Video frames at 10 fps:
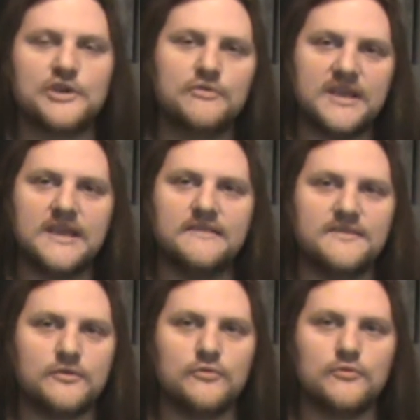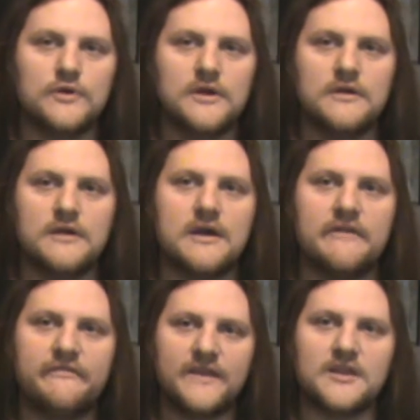There's no need to
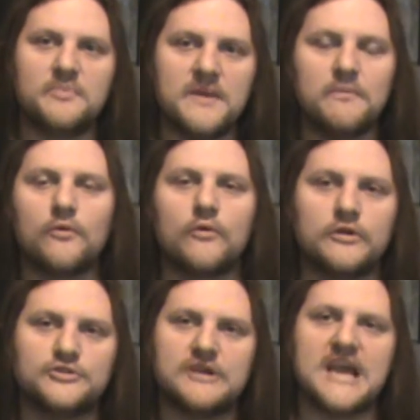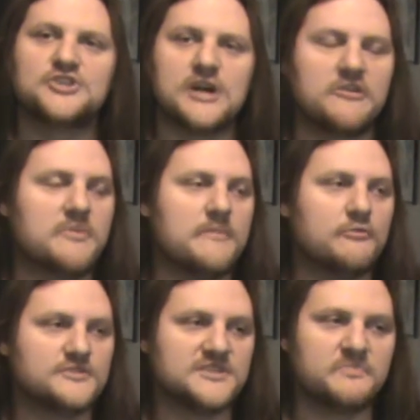offend people or trash talk
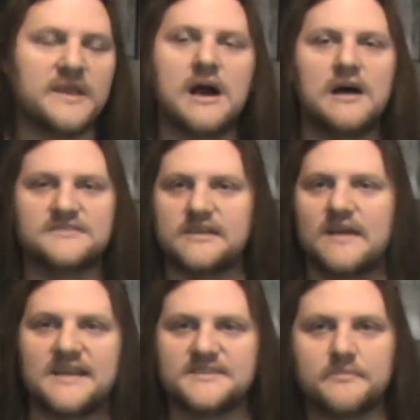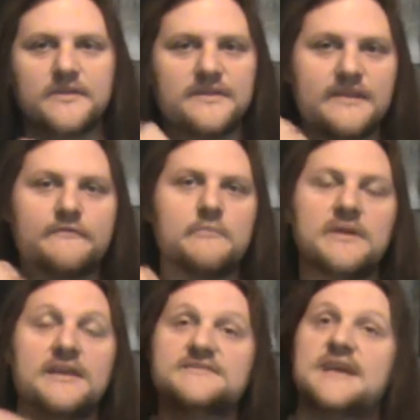people just because they like something
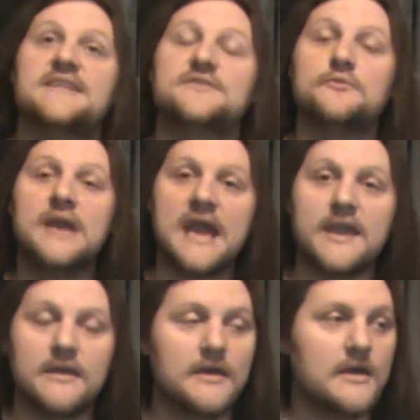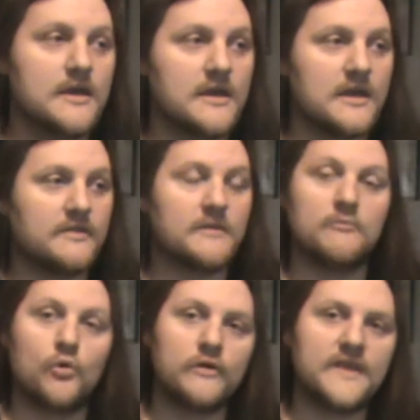different, because that's okay. The
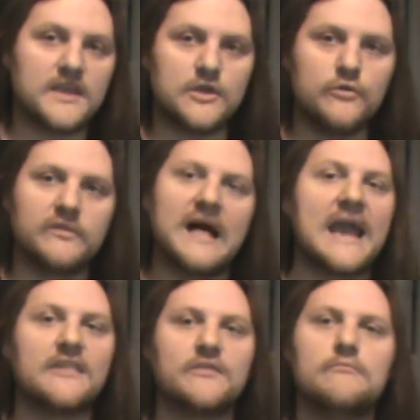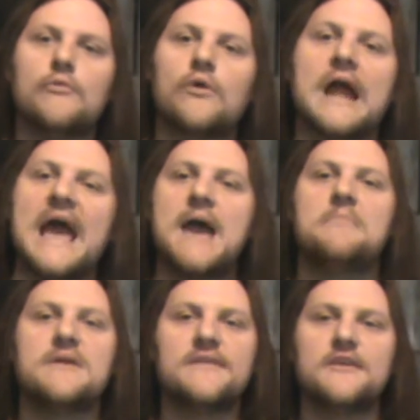more that you like, the more
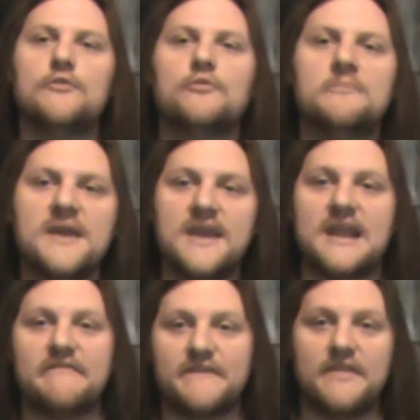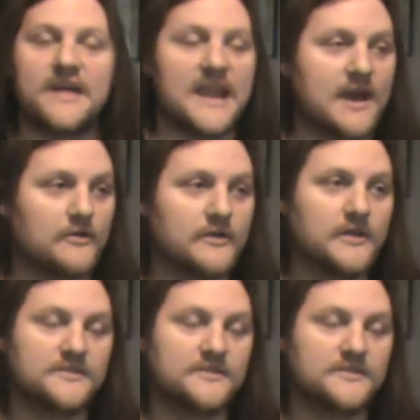happy that you will be, and I found that out.